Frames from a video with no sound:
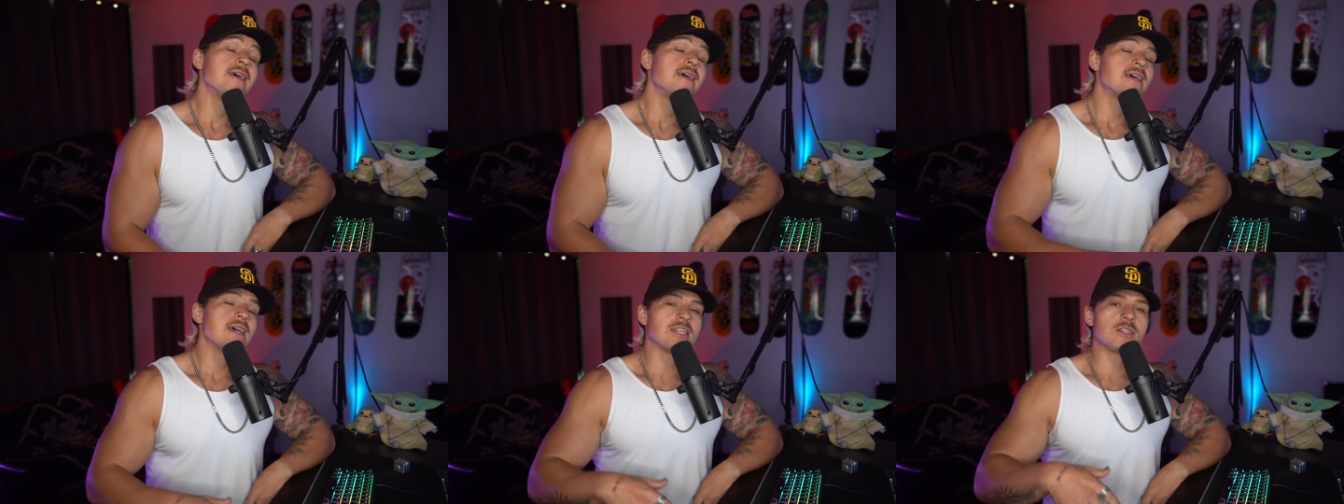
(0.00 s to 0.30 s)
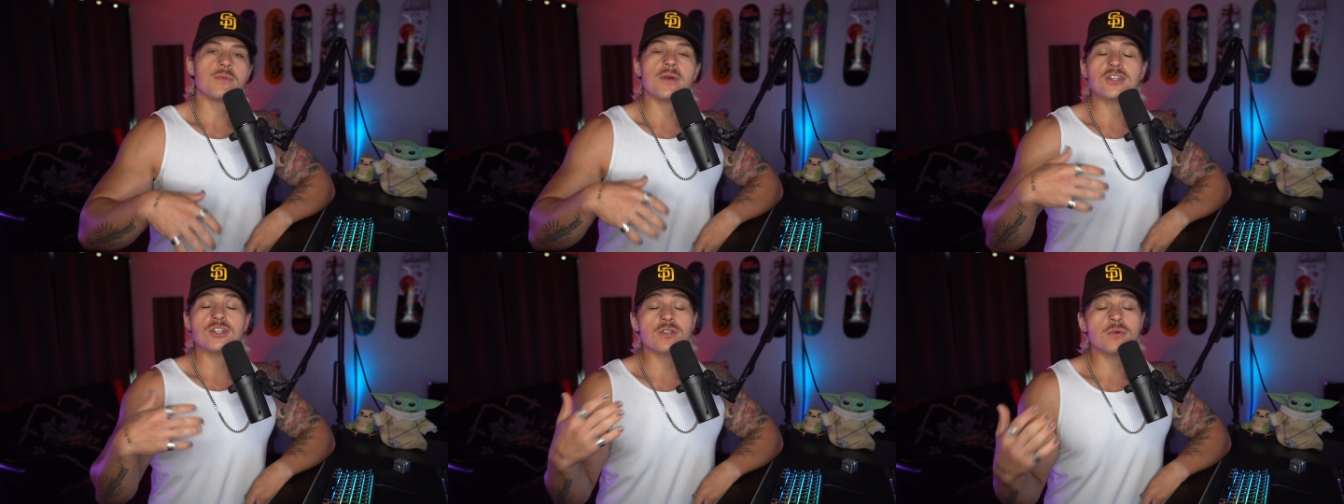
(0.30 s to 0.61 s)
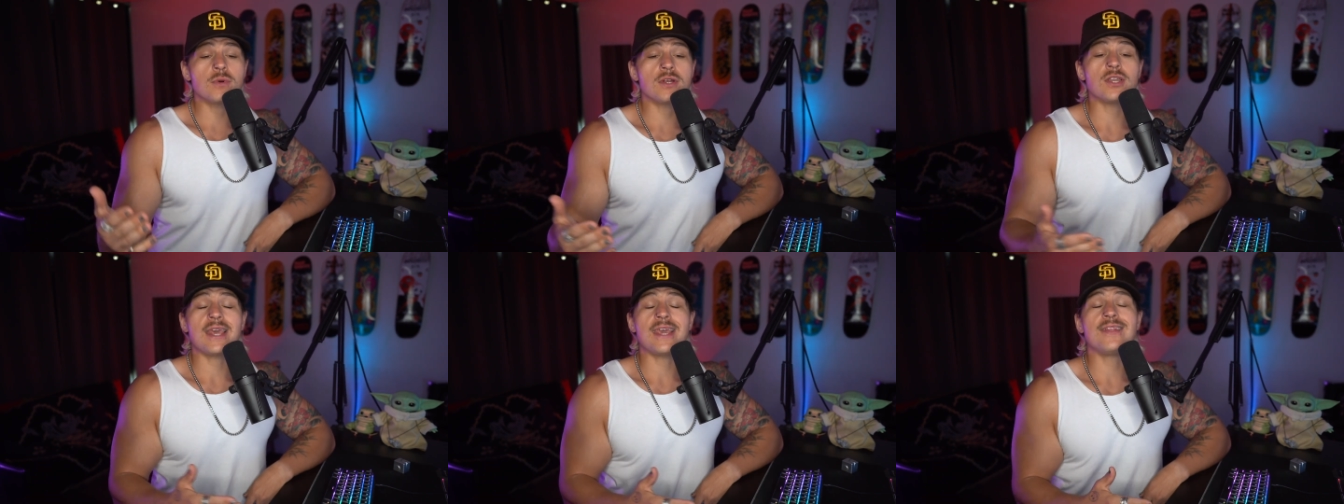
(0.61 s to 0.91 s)
especially
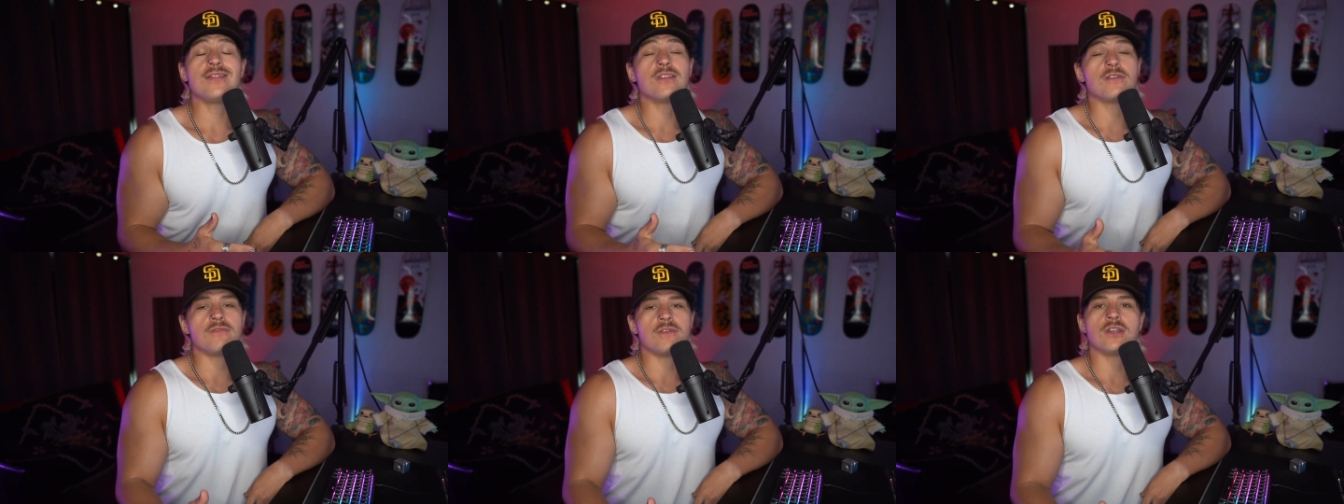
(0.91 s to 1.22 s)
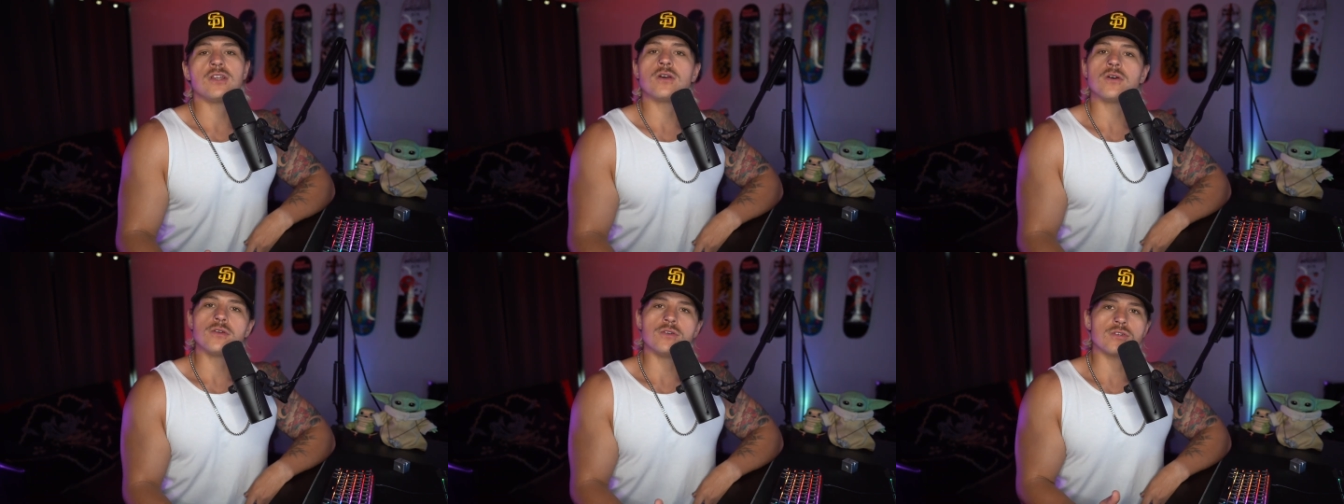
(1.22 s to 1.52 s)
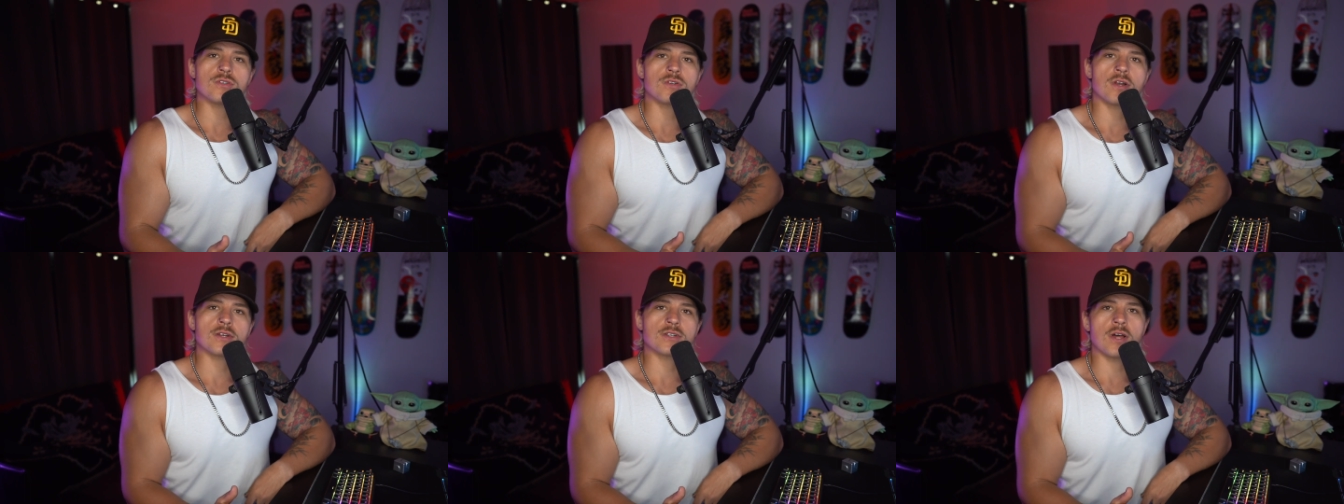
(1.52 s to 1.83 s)
when in the video you
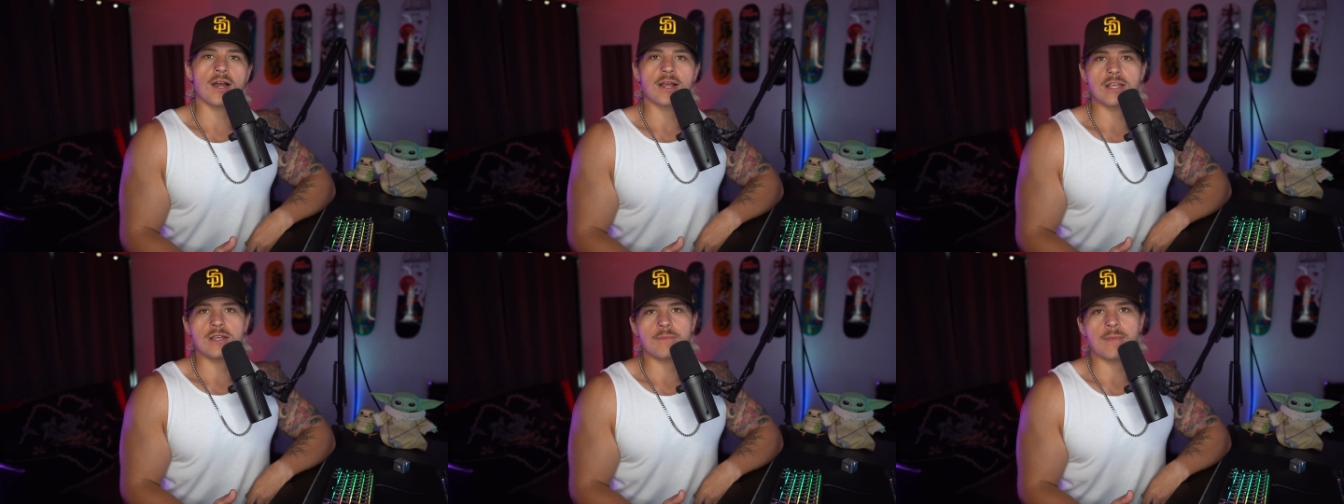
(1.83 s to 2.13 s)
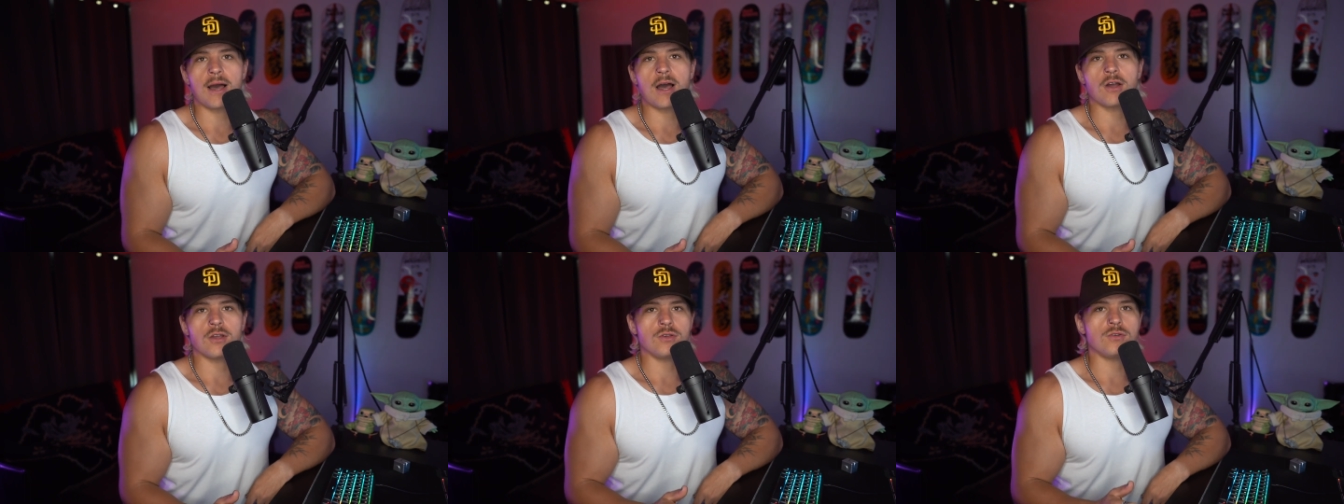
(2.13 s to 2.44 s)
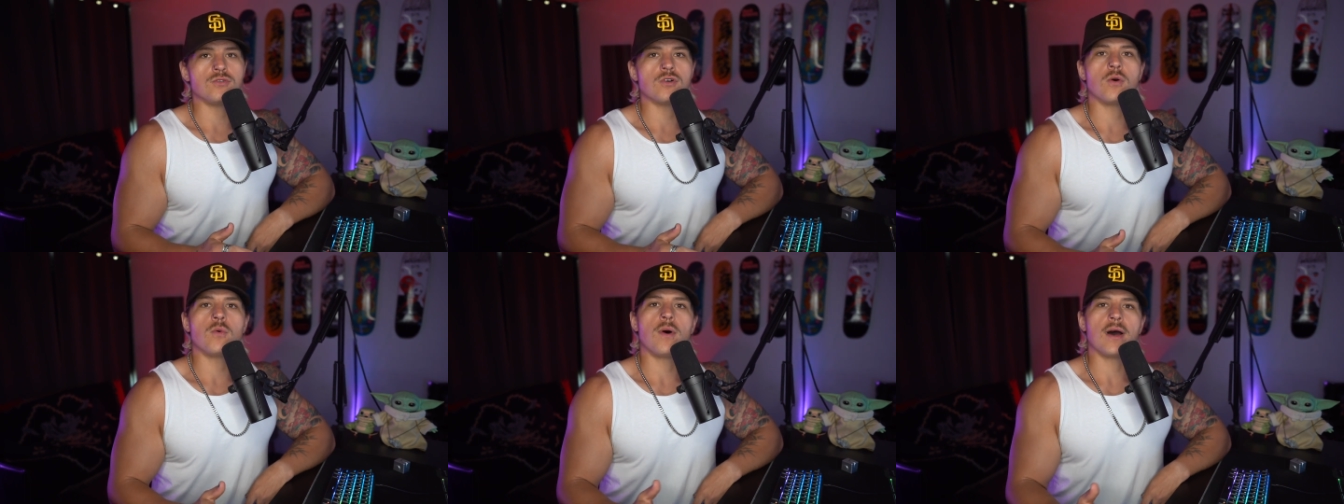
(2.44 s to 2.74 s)
start talking about how you
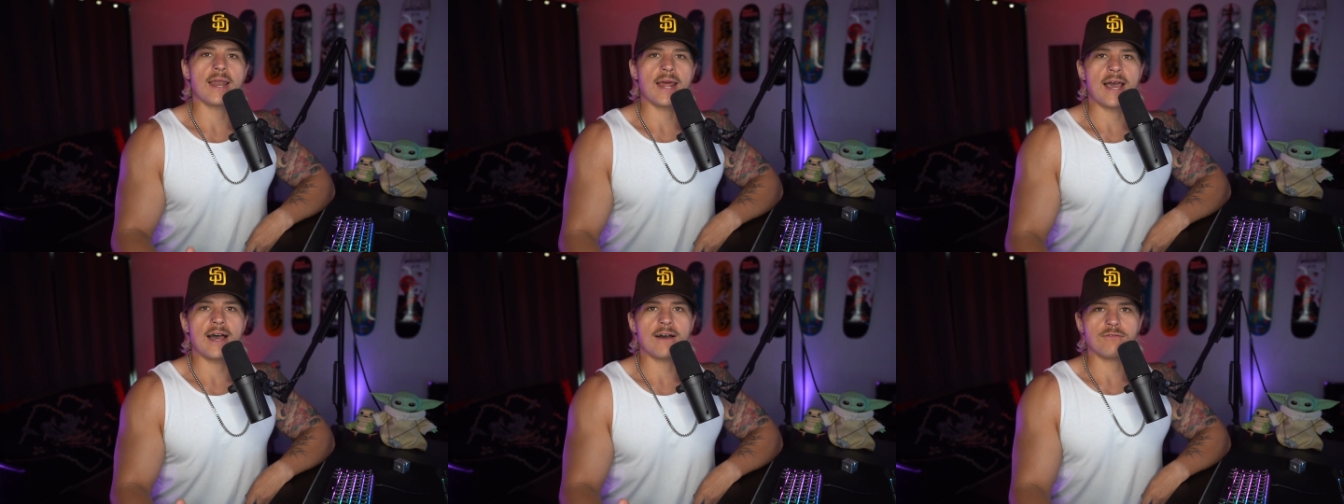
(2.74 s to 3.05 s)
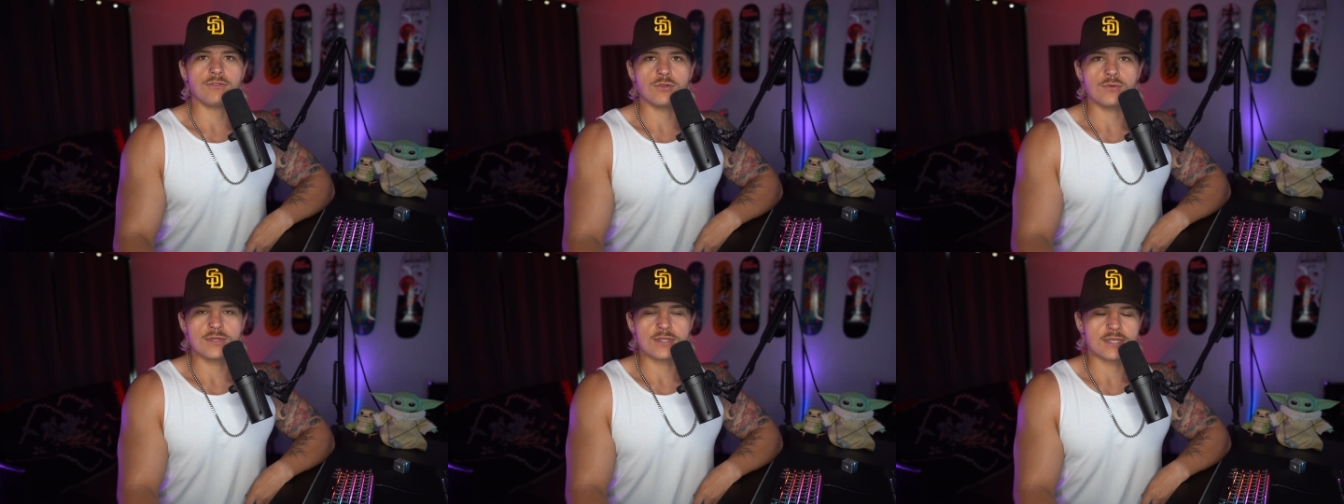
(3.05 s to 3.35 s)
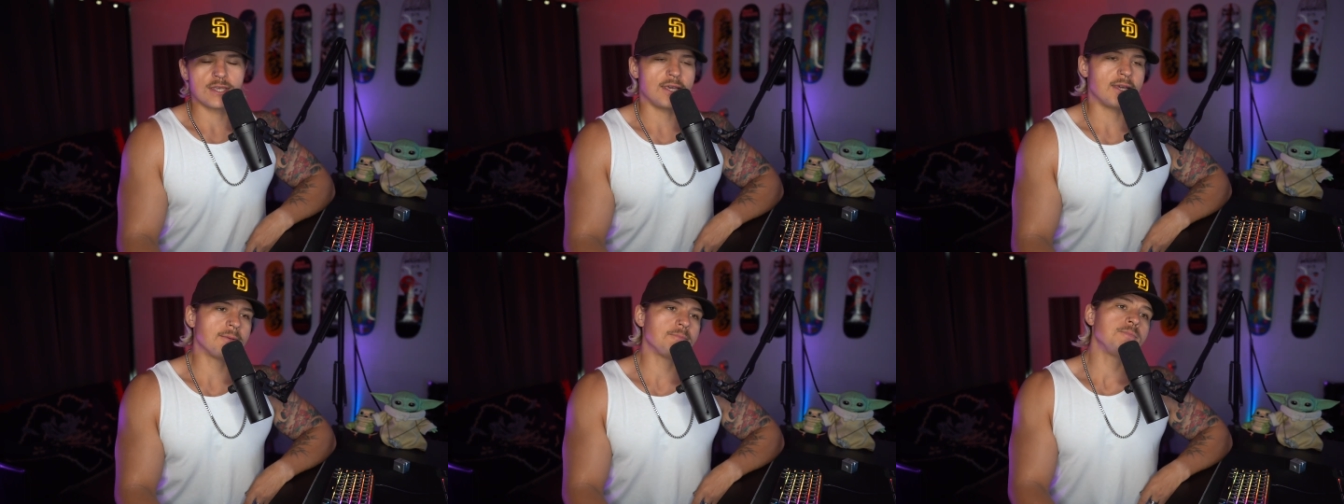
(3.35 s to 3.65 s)
don't want to have loose
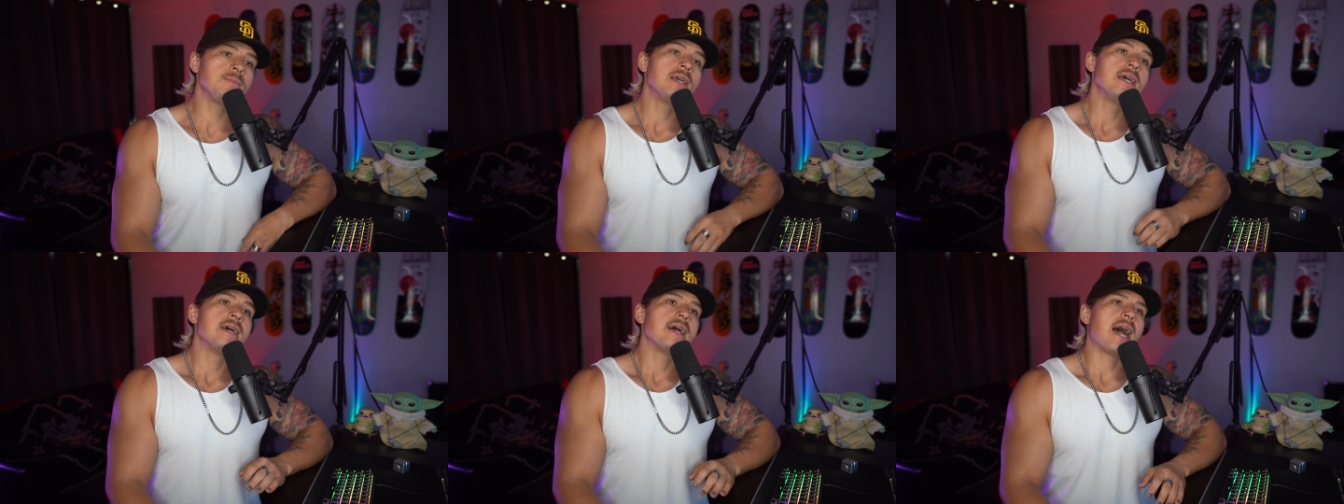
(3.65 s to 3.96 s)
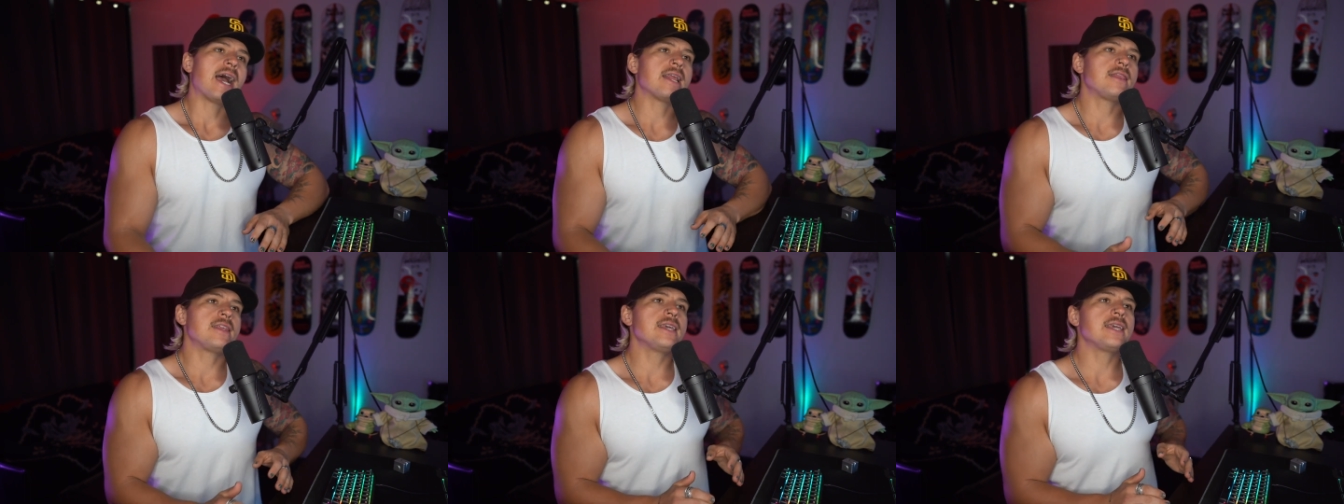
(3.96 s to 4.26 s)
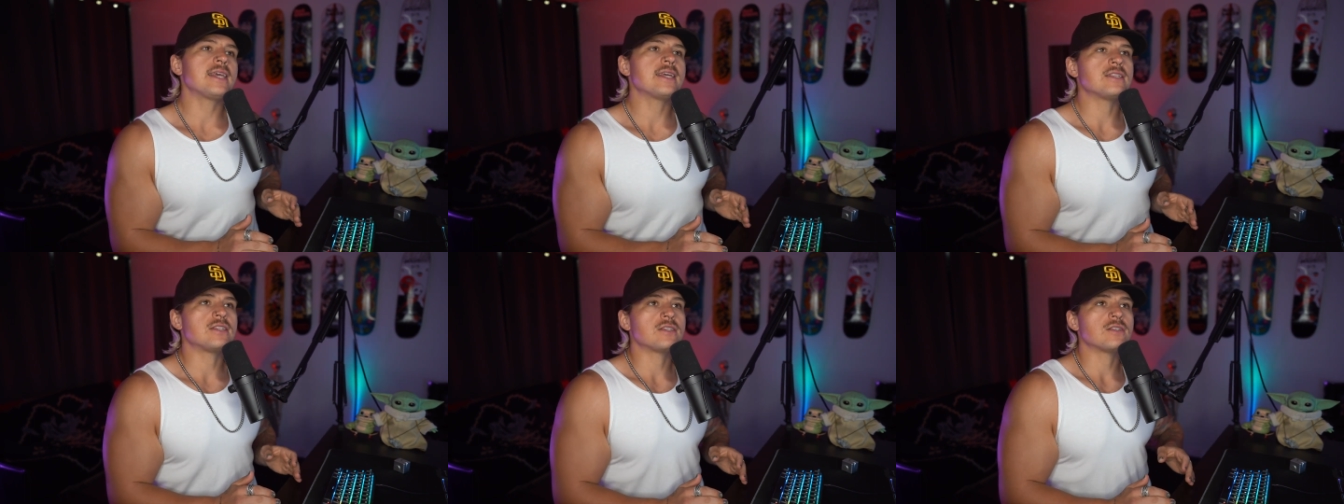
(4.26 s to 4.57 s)
skin, I think
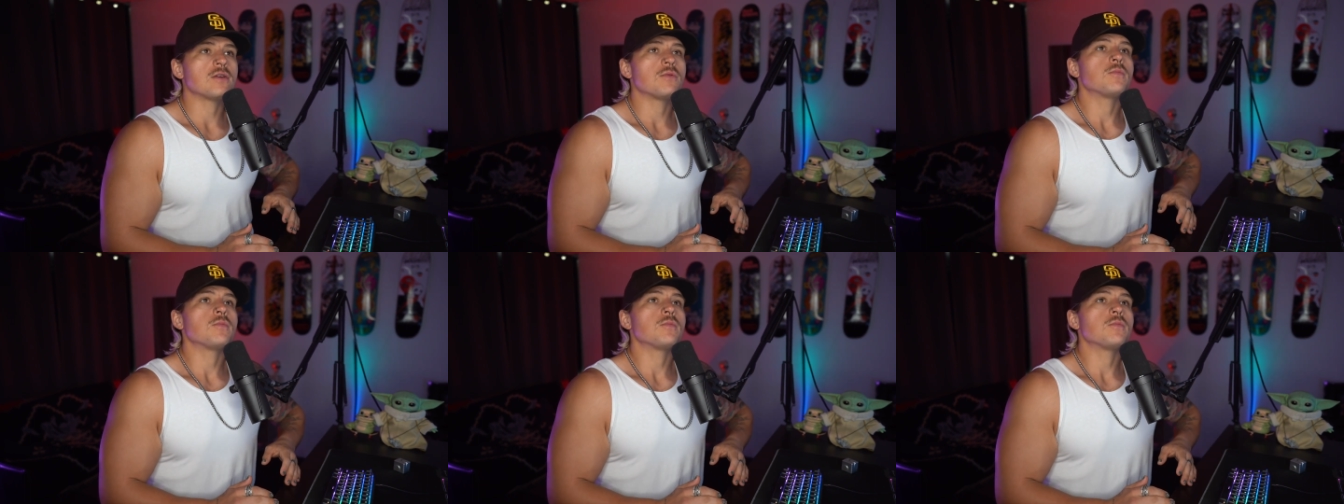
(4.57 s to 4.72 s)
it's